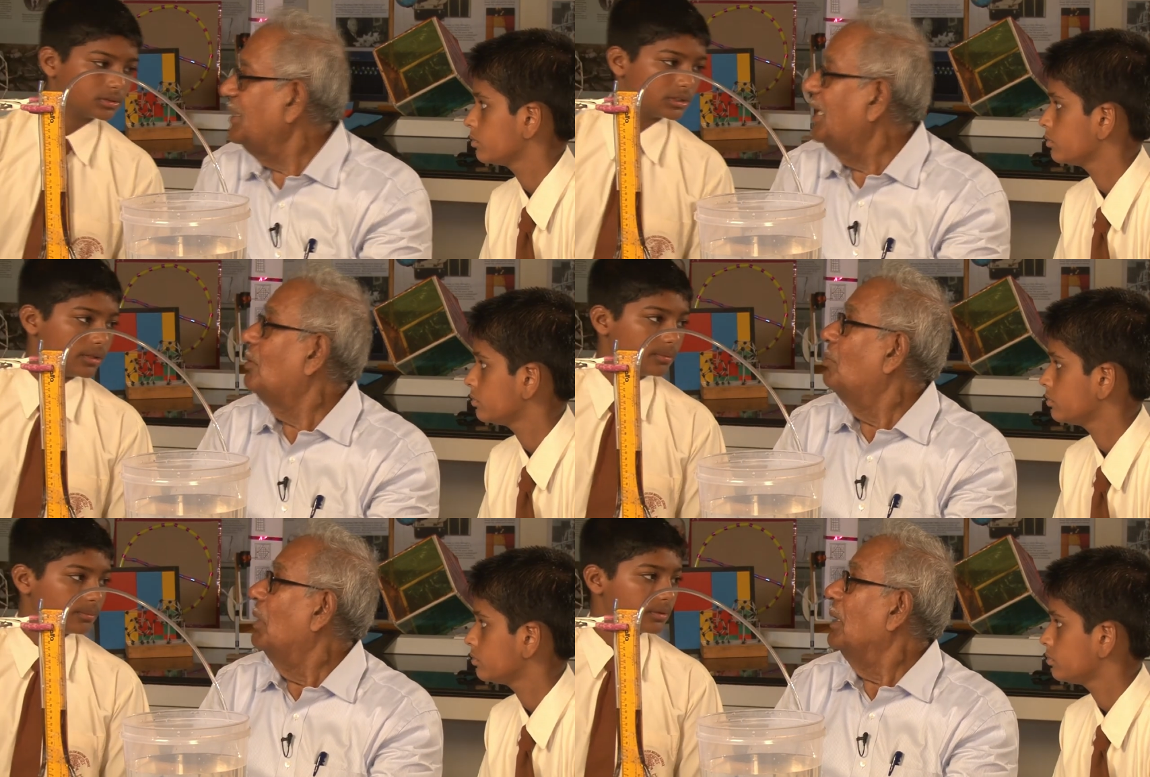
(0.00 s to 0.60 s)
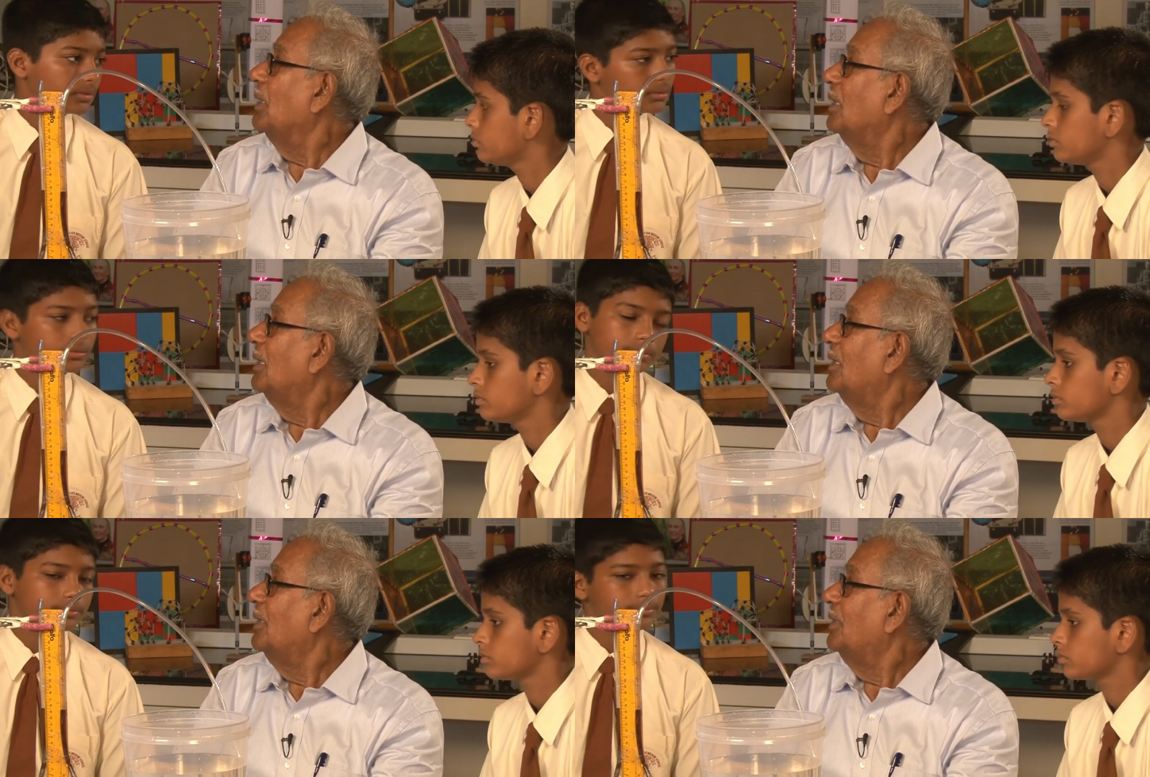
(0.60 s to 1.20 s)
Speaker 1: equal.
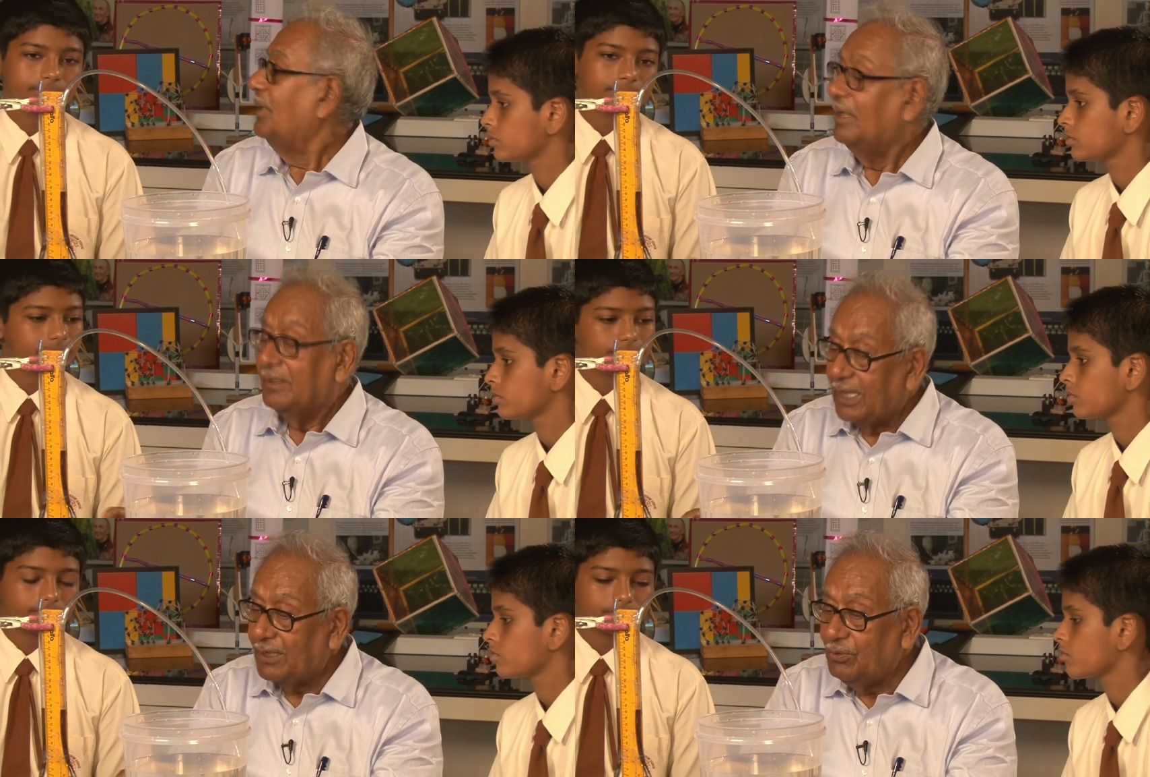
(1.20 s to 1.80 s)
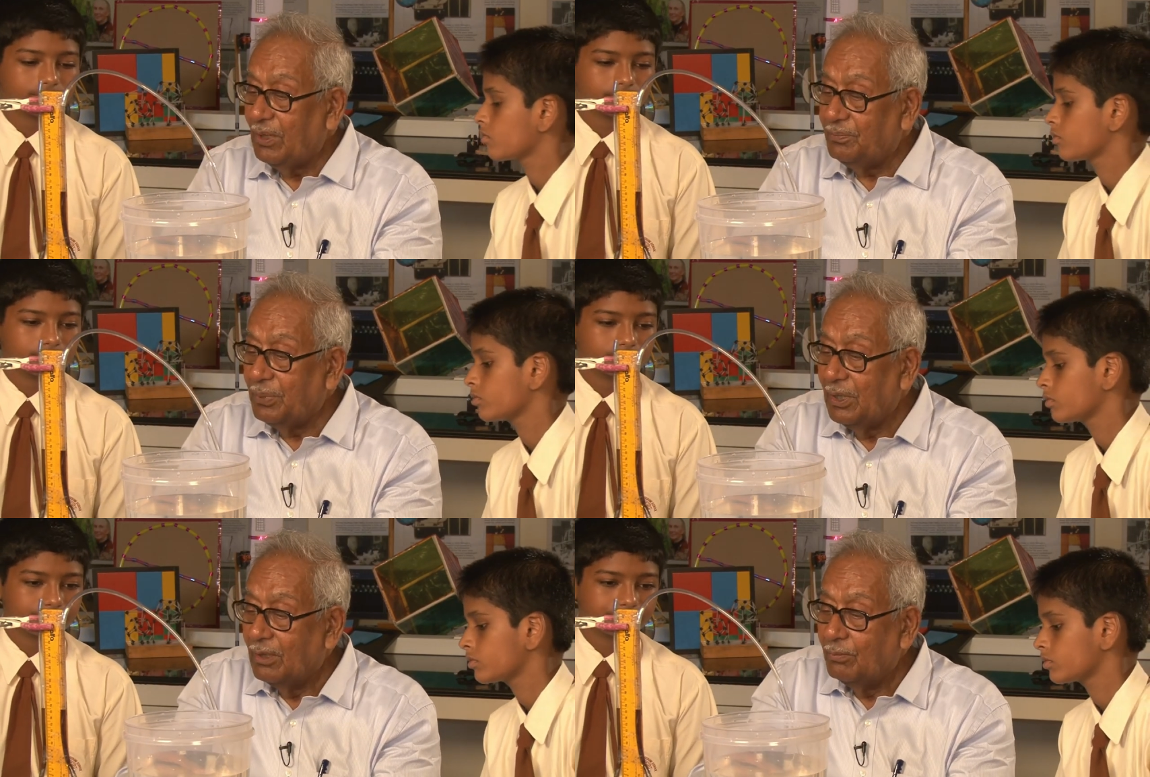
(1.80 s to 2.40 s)
That we have
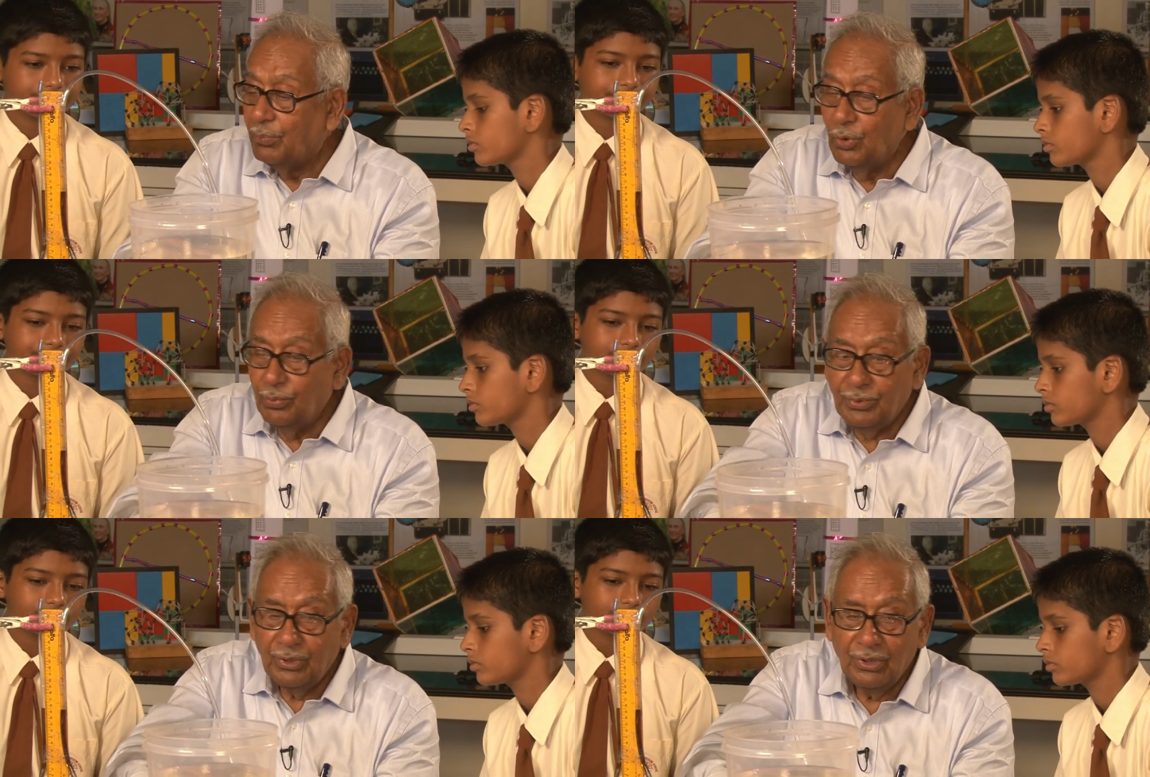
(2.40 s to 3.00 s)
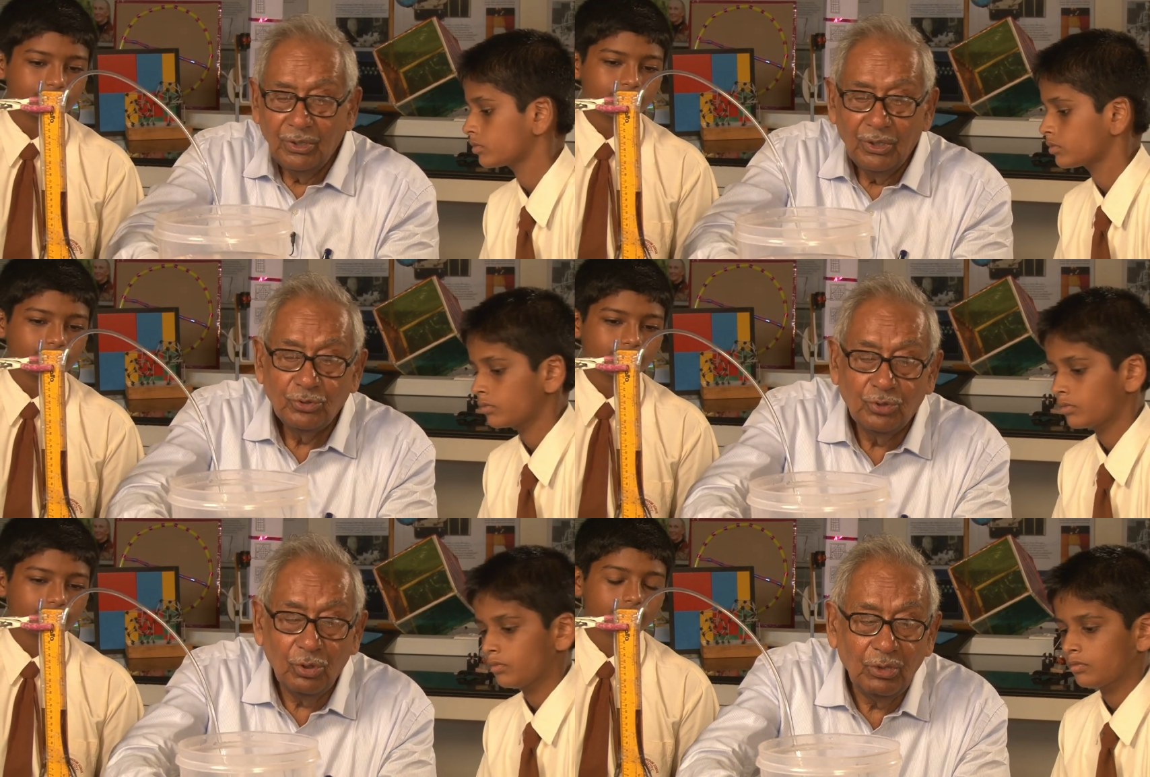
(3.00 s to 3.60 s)
proved.
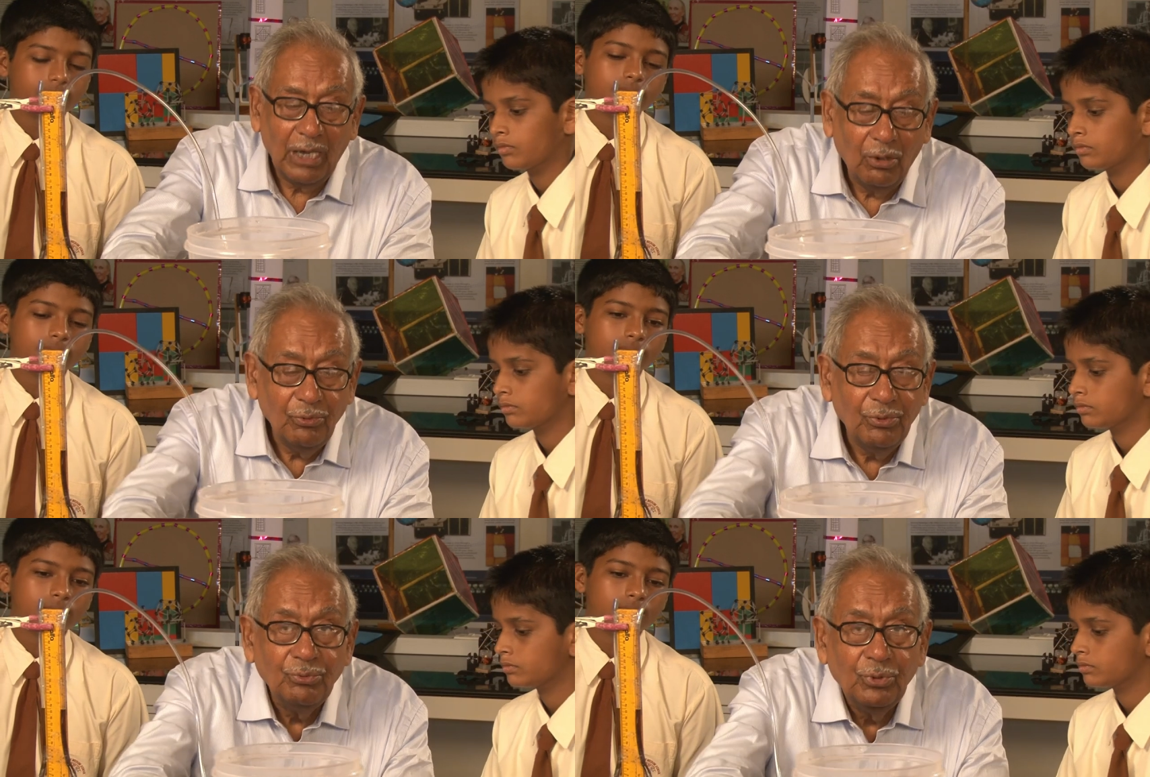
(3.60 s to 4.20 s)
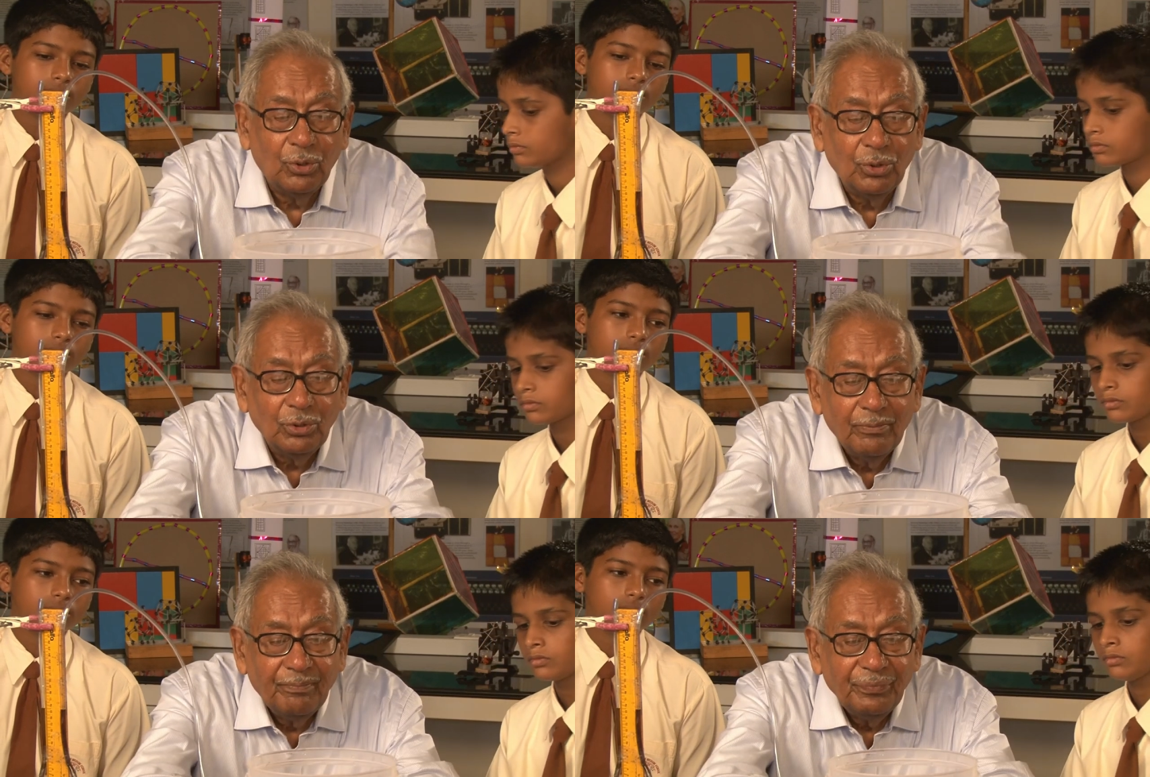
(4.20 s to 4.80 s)
So, now you know
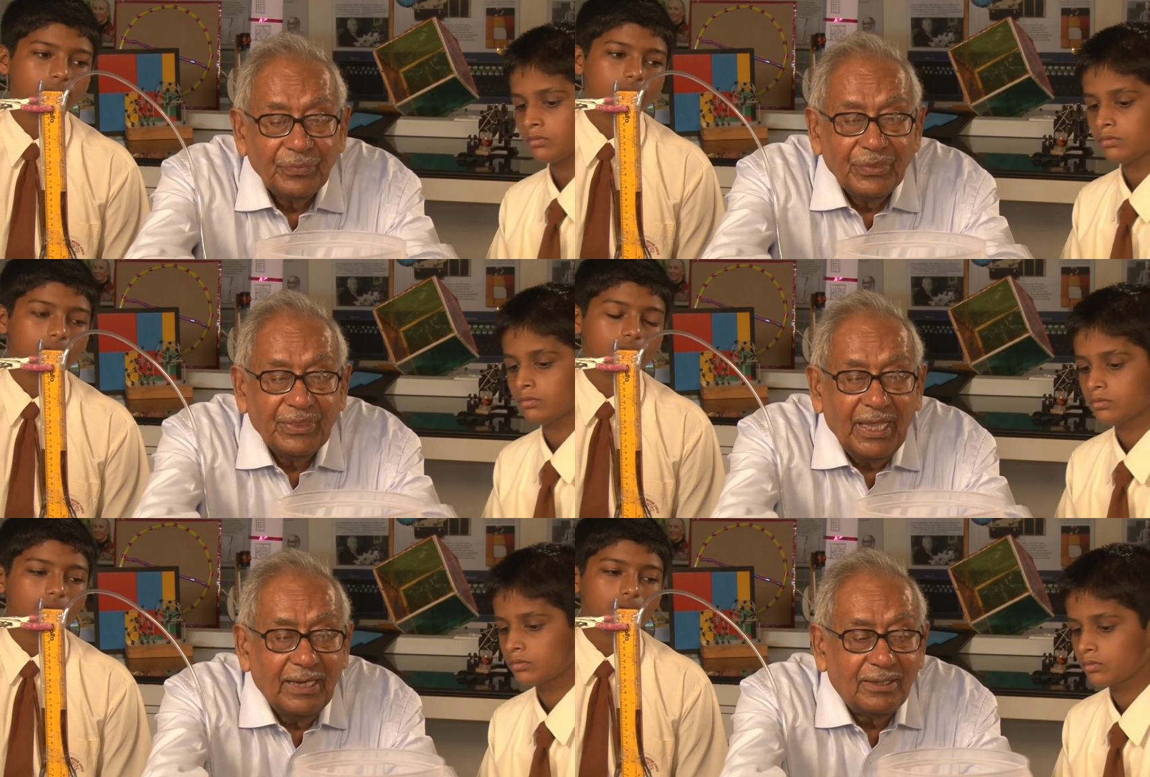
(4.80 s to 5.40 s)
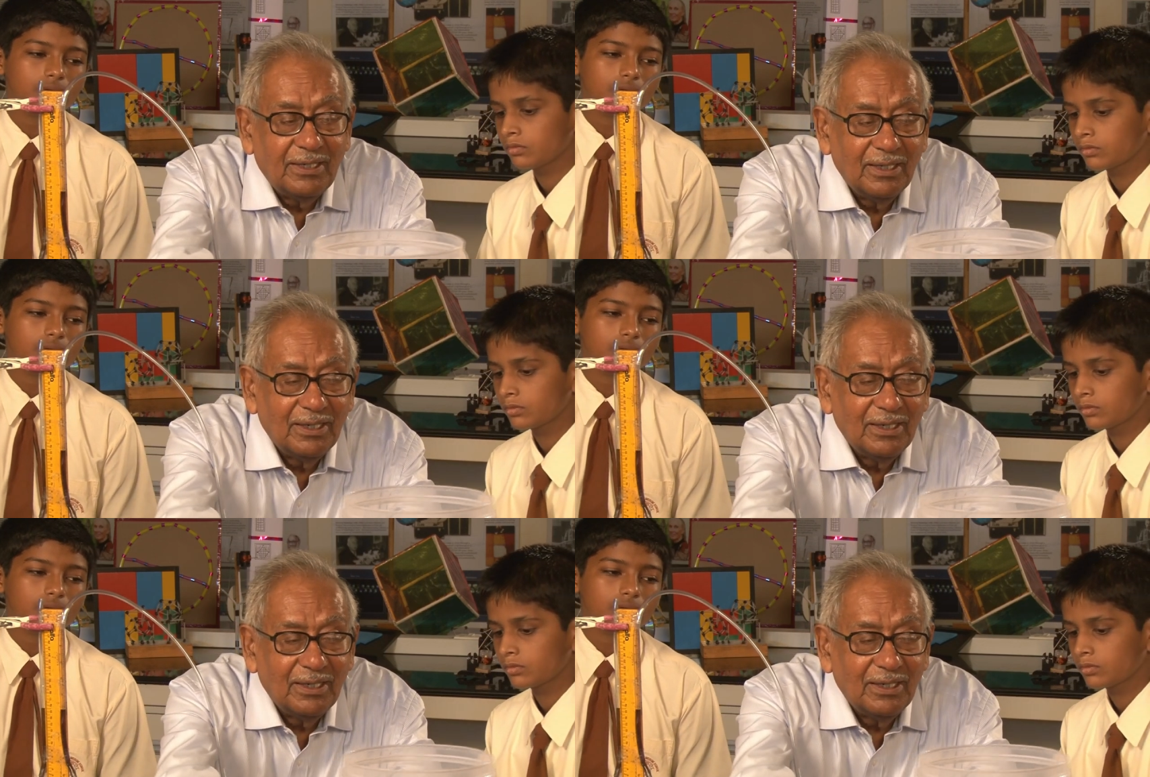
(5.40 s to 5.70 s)
that